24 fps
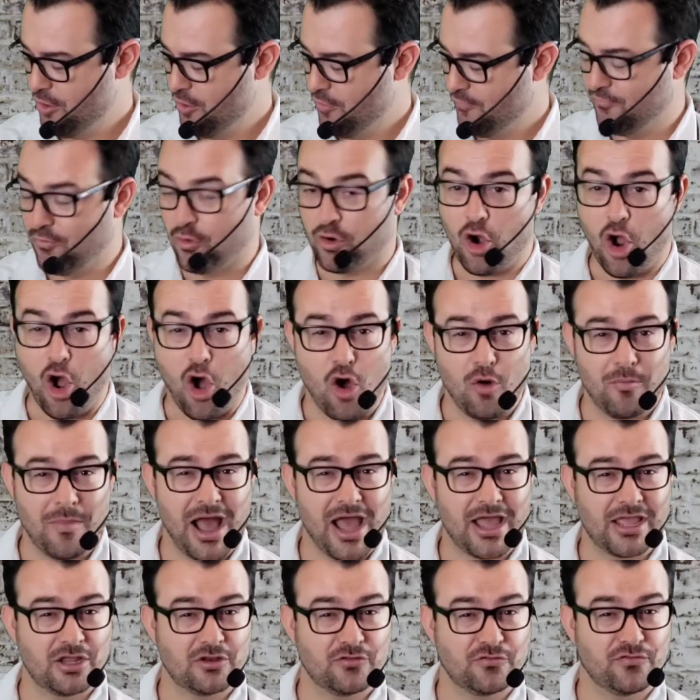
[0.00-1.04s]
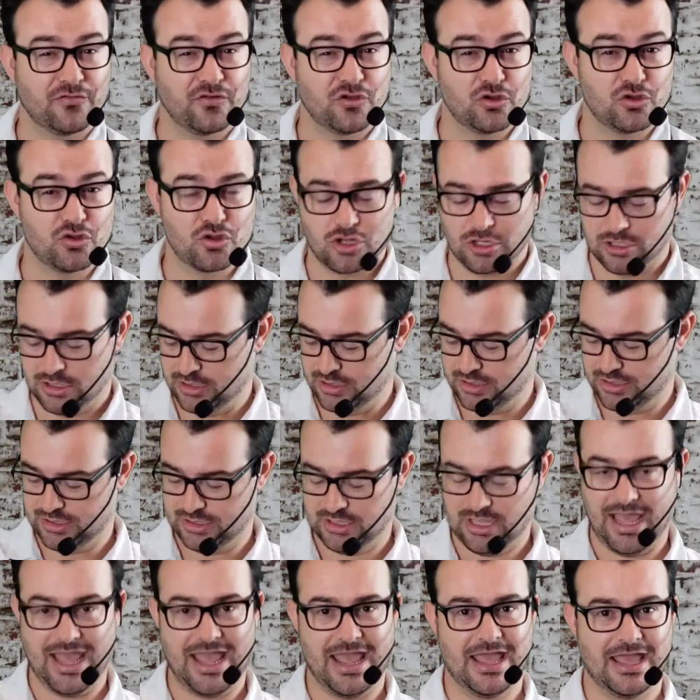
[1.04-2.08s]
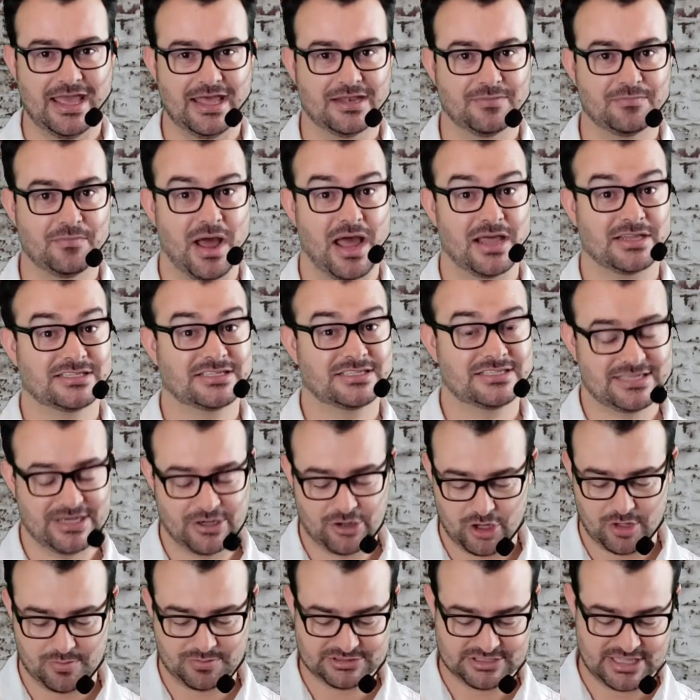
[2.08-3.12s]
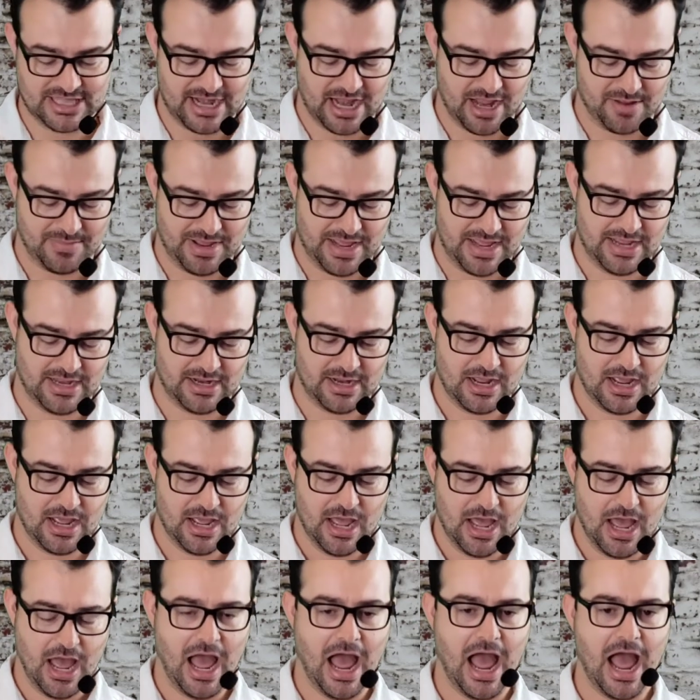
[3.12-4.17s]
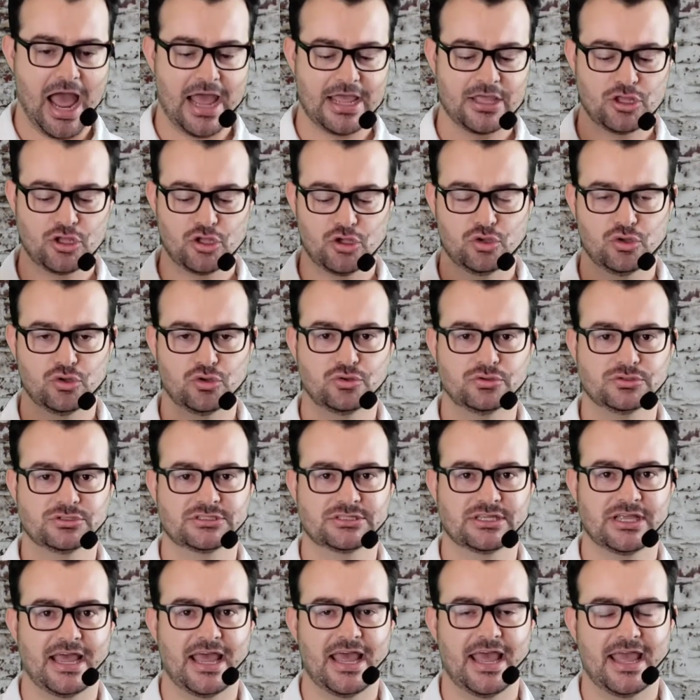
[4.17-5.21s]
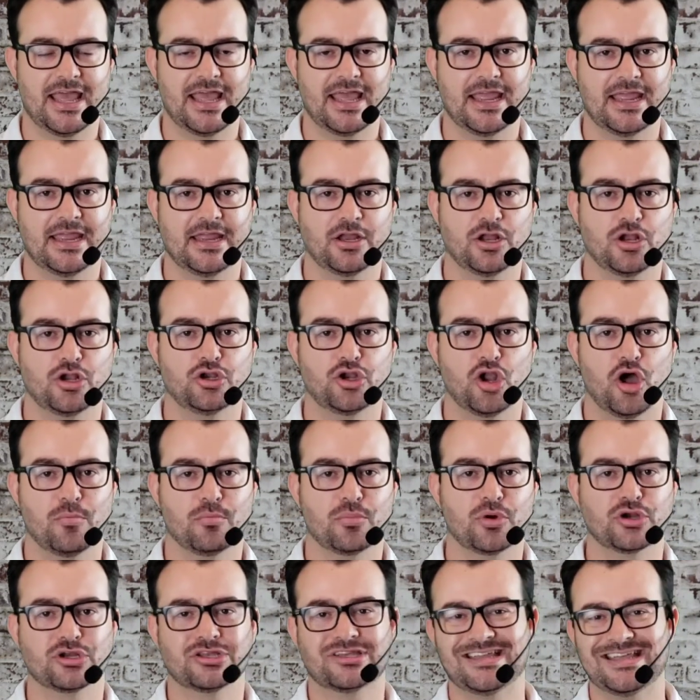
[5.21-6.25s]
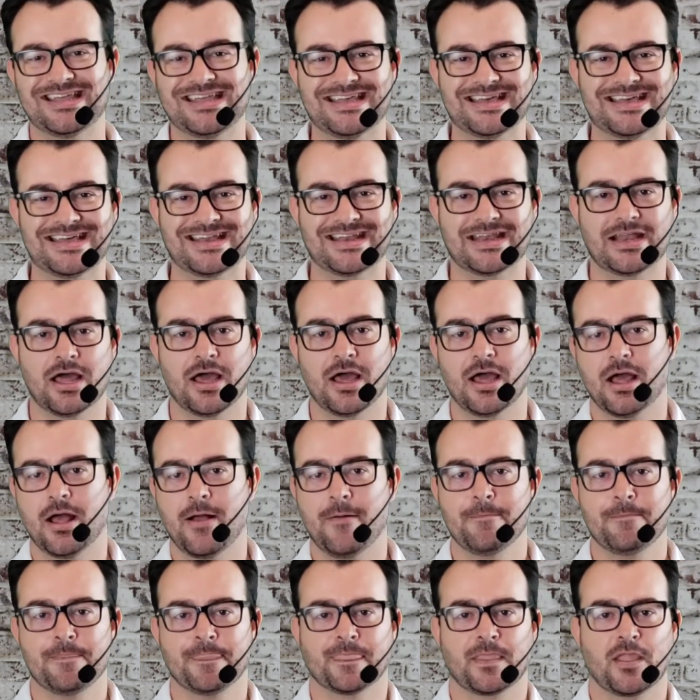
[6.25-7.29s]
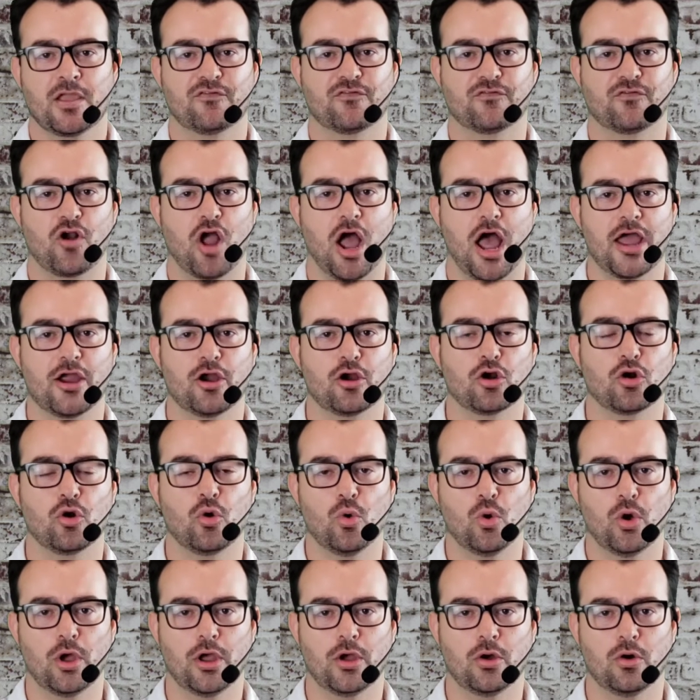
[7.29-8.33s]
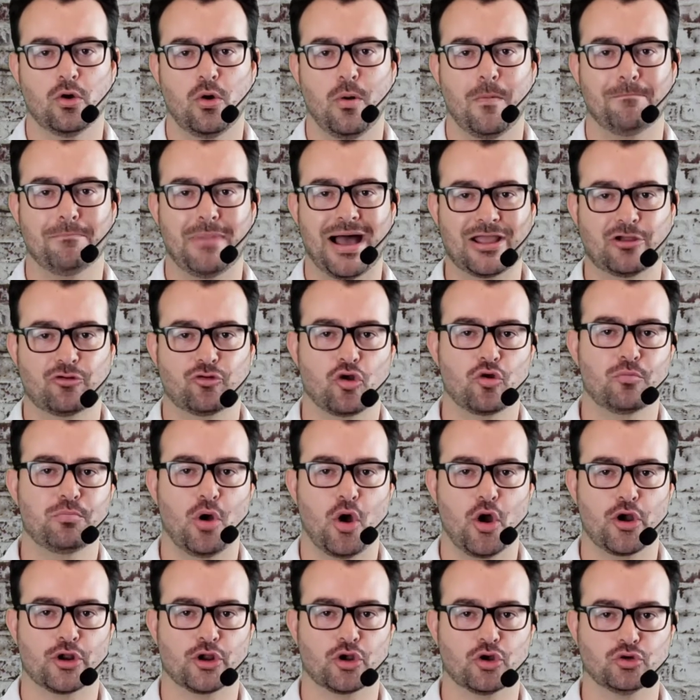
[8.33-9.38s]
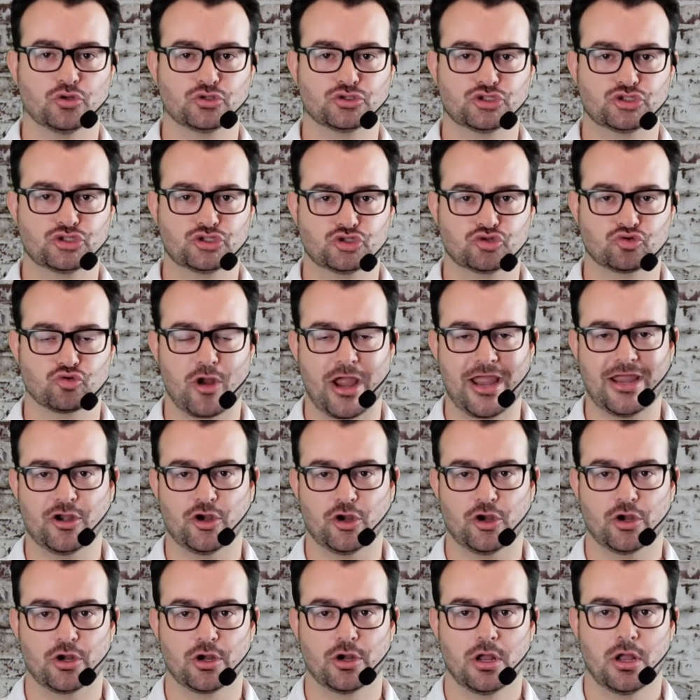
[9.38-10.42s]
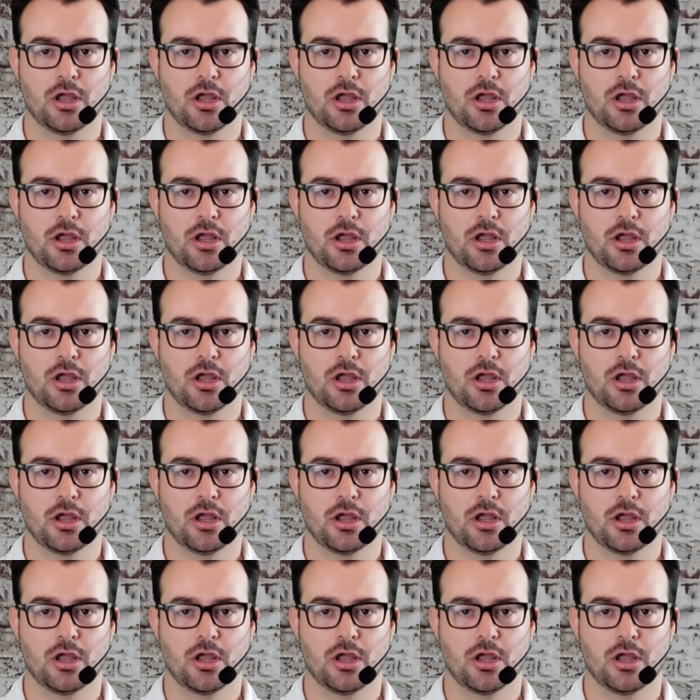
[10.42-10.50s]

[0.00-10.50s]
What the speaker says: for all my infusions and my syrups that I make, I use a number 10 fryer oil microparticle strainer.